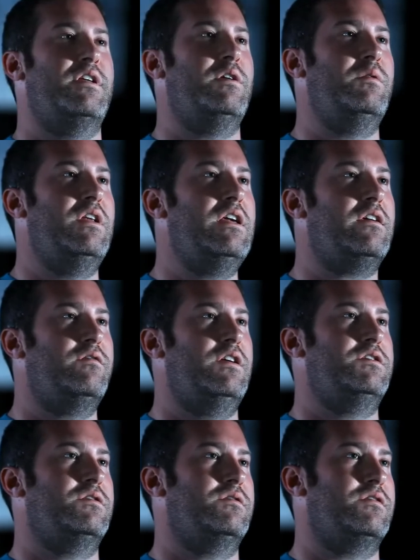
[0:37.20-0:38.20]
of the unique
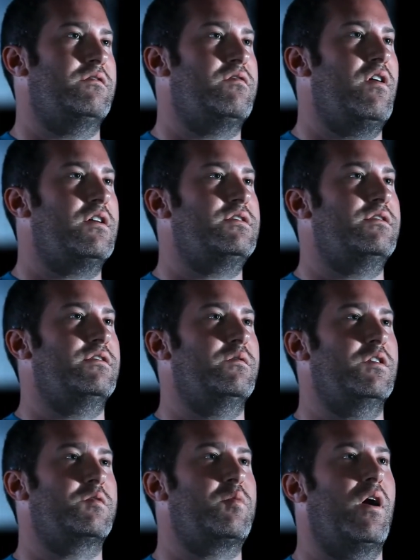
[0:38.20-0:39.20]
features and functions
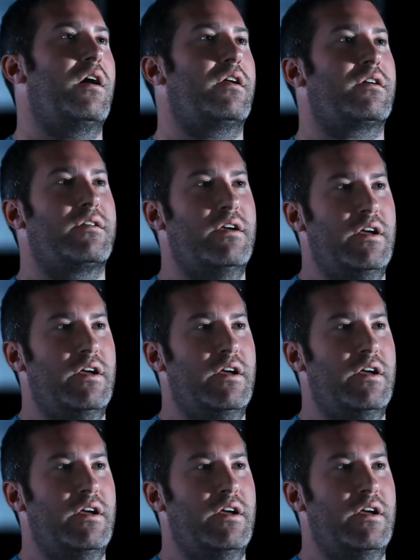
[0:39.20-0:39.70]
of this product.